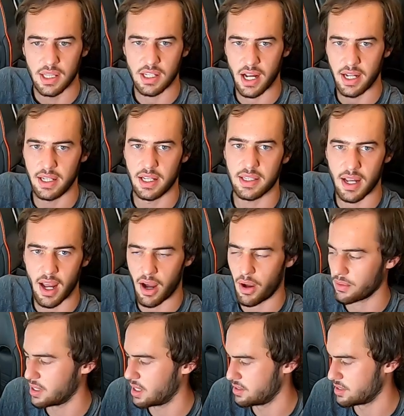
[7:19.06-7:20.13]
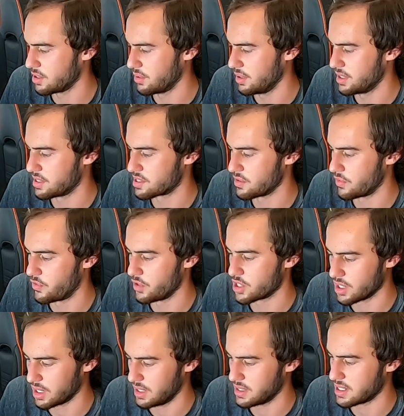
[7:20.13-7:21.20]
tighten it down until it's
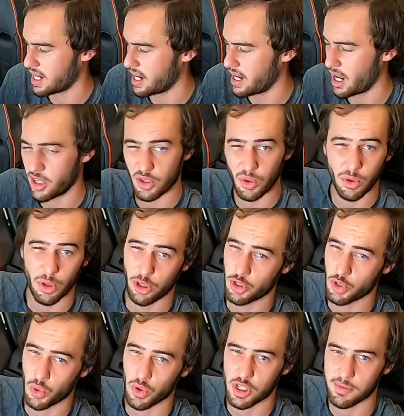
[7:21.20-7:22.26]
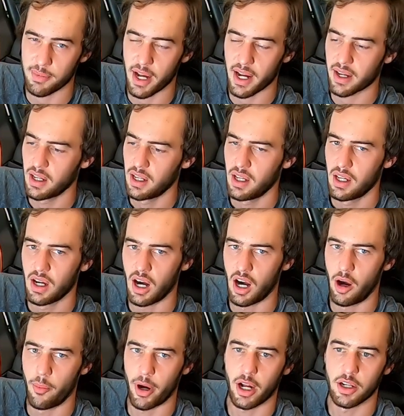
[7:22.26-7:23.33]
sufficiently tight. I don't know the torque spec,
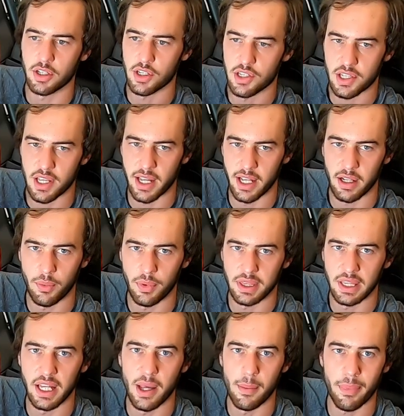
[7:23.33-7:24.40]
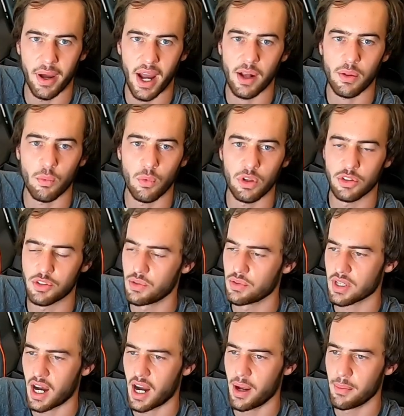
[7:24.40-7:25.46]
but I just hit it with the impact 1 or 2
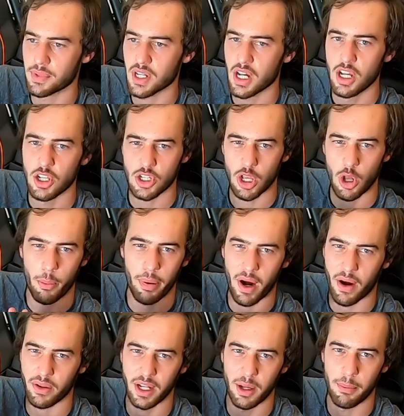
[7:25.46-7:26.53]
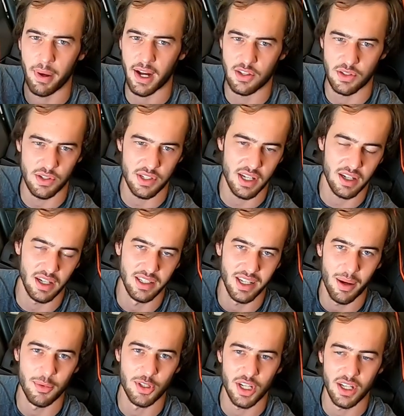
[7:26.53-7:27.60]
times. It's a low powered impact, so it's not going to
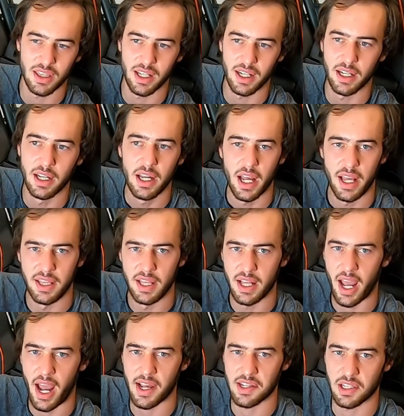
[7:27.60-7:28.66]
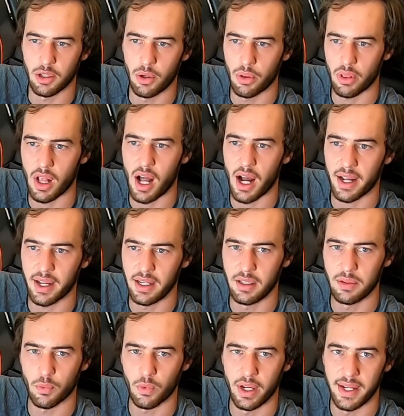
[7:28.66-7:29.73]
damage anything, and it has a little
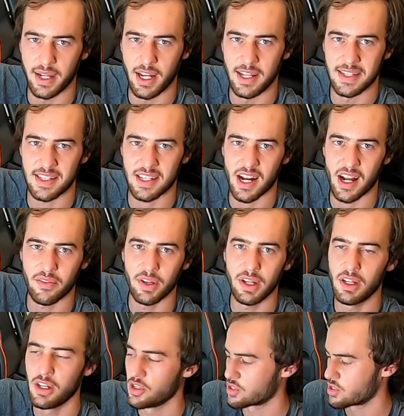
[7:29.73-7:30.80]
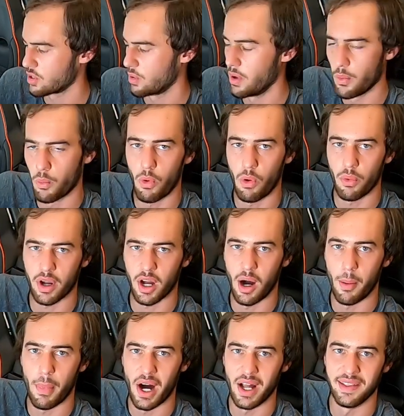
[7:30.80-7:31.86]
locking ring inside of it so it won't
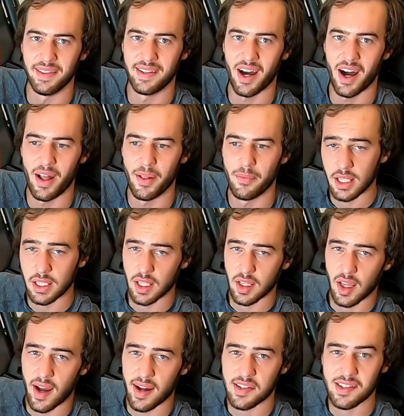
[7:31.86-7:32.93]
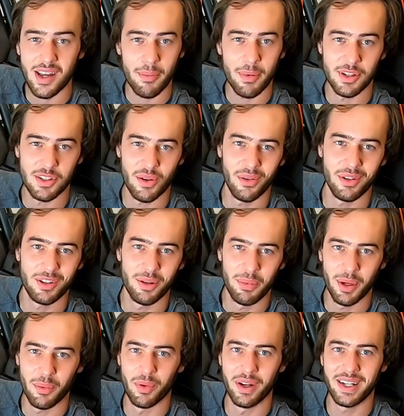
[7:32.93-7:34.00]
come undone. And then the last step is going to
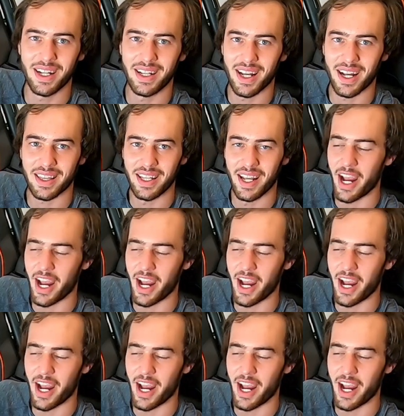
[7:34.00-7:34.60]
be reconnect the